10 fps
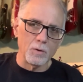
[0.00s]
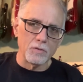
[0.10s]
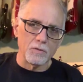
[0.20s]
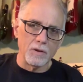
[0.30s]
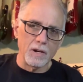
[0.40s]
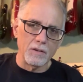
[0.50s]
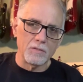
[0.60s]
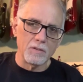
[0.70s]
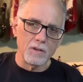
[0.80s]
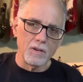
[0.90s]

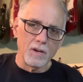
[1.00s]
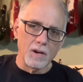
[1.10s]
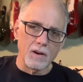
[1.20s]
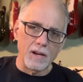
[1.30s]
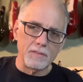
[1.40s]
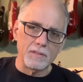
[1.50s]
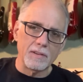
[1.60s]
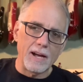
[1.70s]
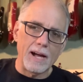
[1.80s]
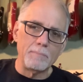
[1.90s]
strings are at the
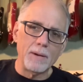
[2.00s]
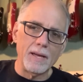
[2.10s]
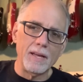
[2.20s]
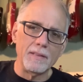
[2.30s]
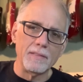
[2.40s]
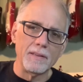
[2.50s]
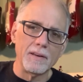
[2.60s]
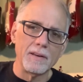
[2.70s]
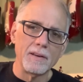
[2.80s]
top and the